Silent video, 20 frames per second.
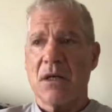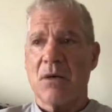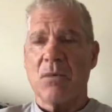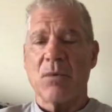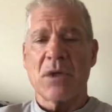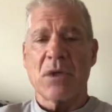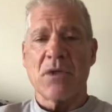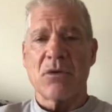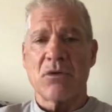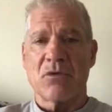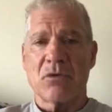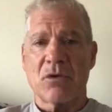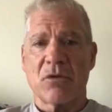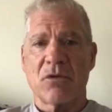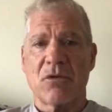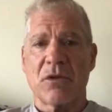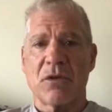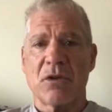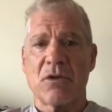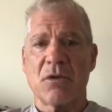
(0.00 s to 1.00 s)
We in New
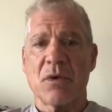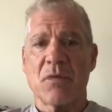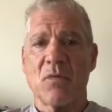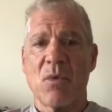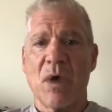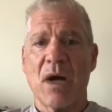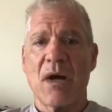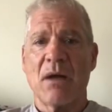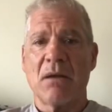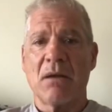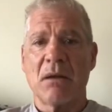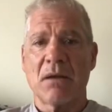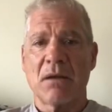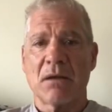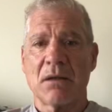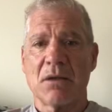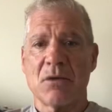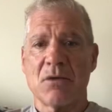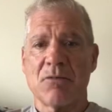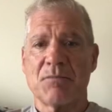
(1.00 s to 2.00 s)
Jersey knew him well,
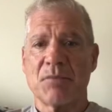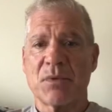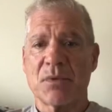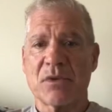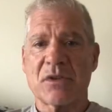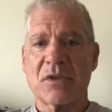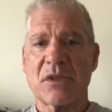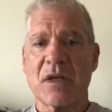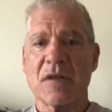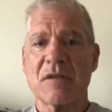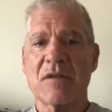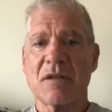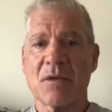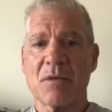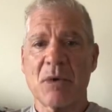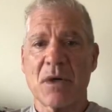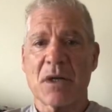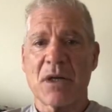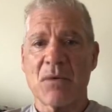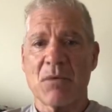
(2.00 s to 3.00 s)
knew precisely
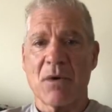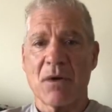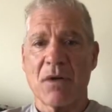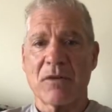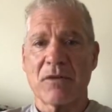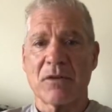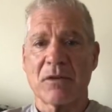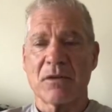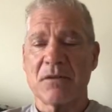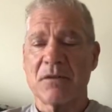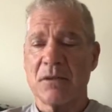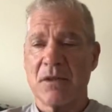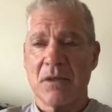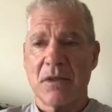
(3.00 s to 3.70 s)
what he was, and